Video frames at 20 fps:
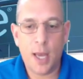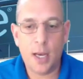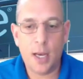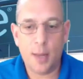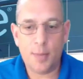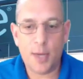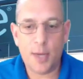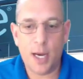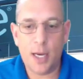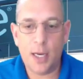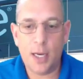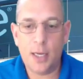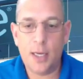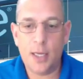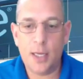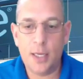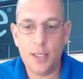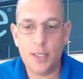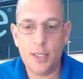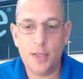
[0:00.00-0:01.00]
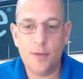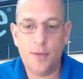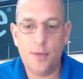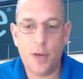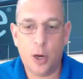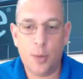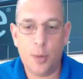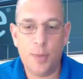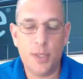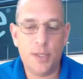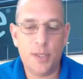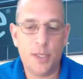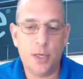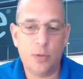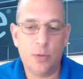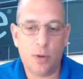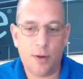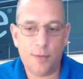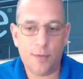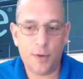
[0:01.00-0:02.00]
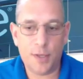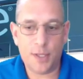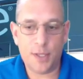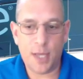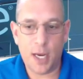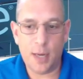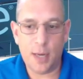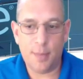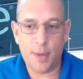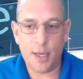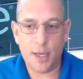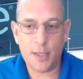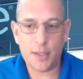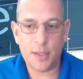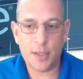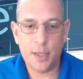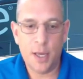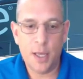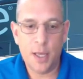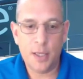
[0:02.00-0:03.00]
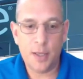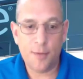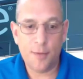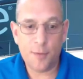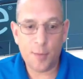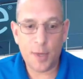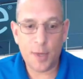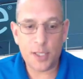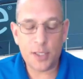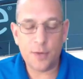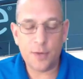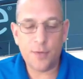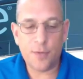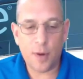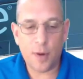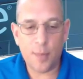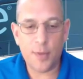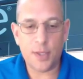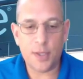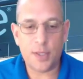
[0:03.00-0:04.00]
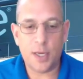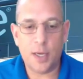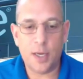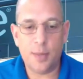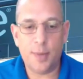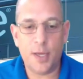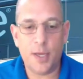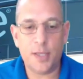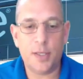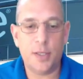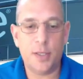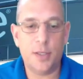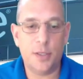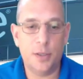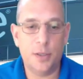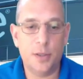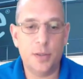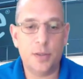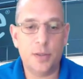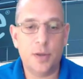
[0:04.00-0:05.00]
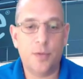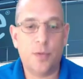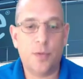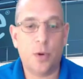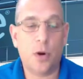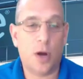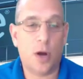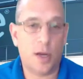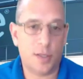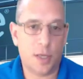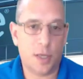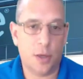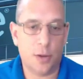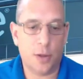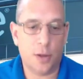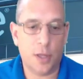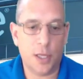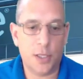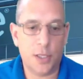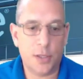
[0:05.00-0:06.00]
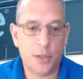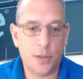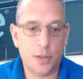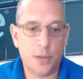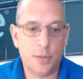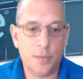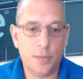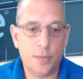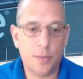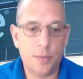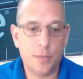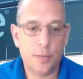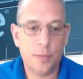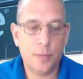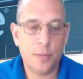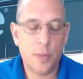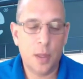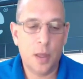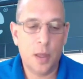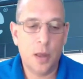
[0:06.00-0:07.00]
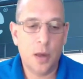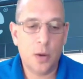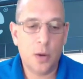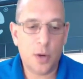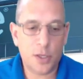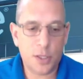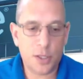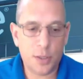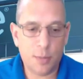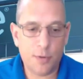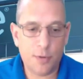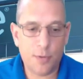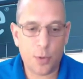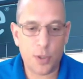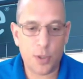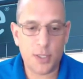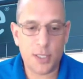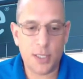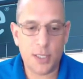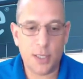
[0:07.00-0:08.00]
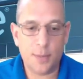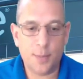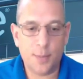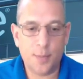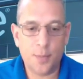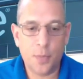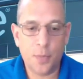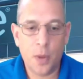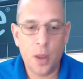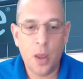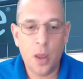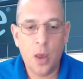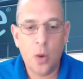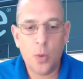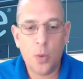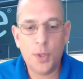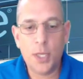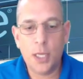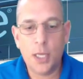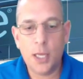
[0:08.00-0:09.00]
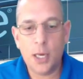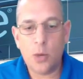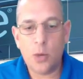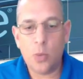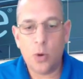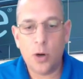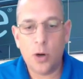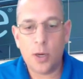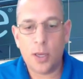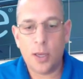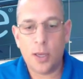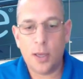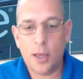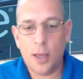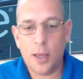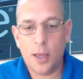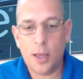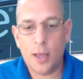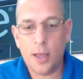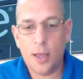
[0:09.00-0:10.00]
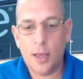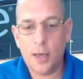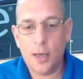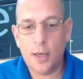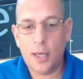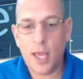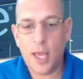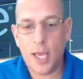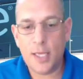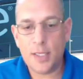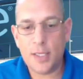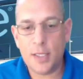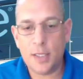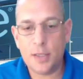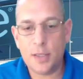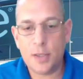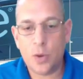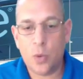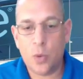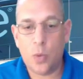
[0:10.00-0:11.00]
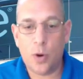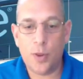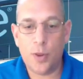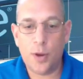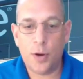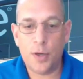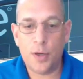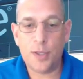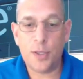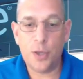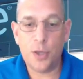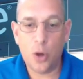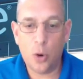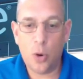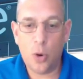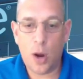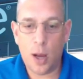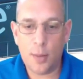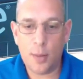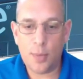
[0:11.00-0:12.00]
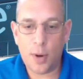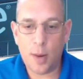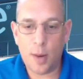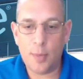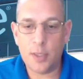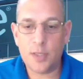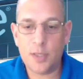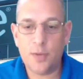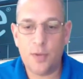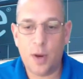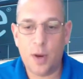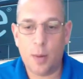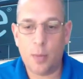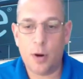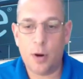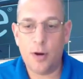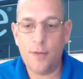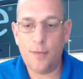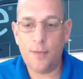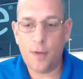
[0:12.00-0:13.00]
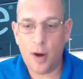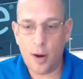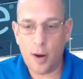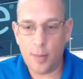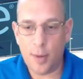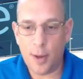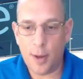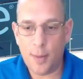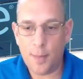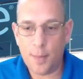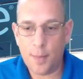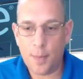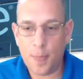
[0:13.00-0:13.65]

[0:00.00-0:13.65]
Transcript: and updated into the V R B C reference database. The information from this database is used for cost calculations. Question number fourteen. Will the link work in cases where there is no on-premise VMware environment?